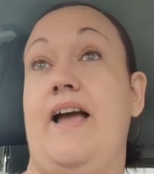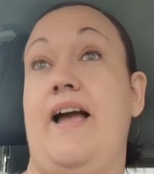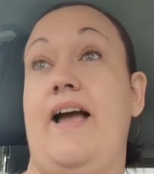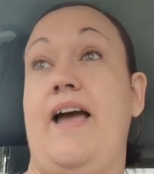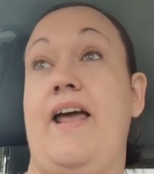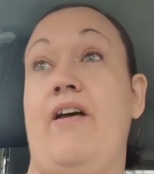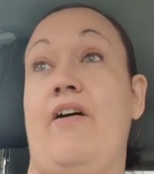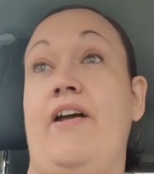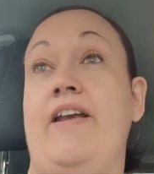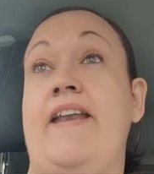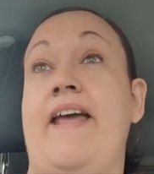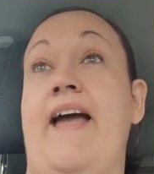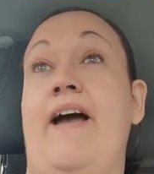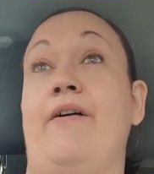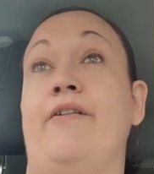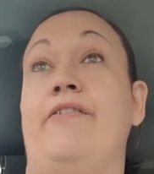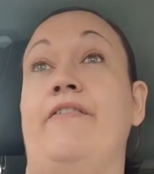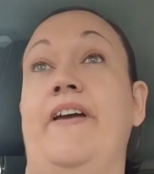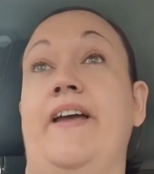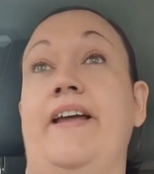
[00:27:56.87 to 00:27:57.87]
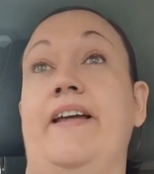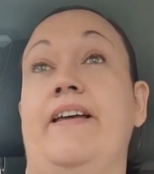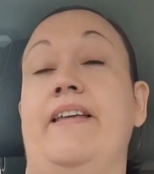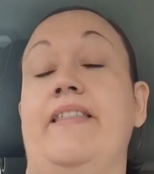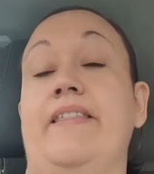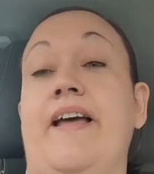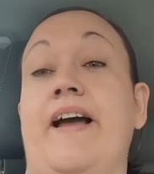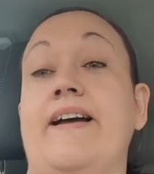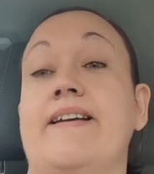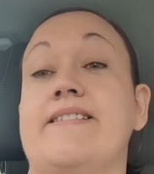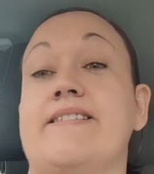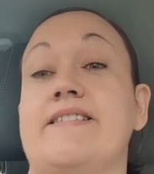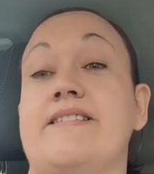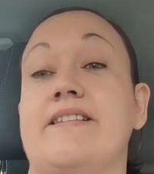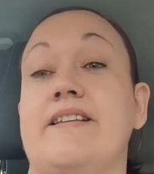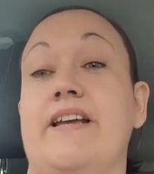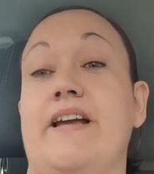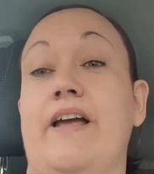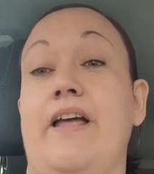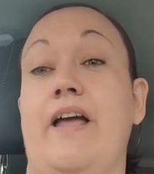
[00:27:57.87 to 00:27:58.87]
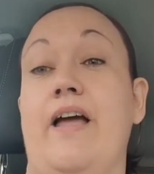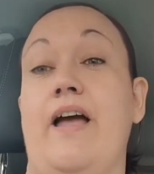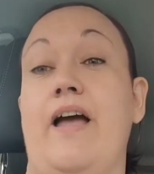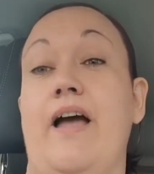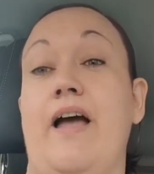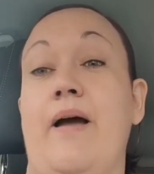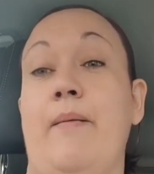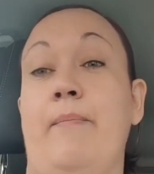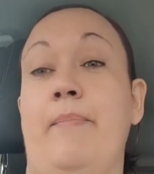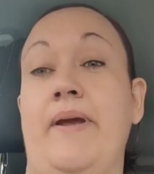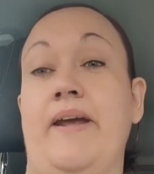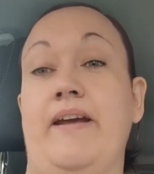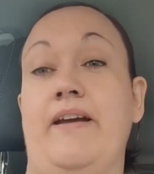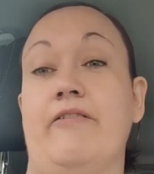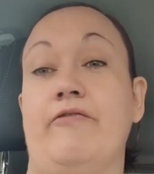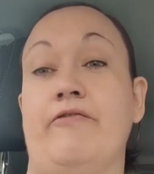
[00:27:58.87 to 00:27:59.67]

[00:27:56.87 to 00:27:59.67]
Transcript: and I now think that's a big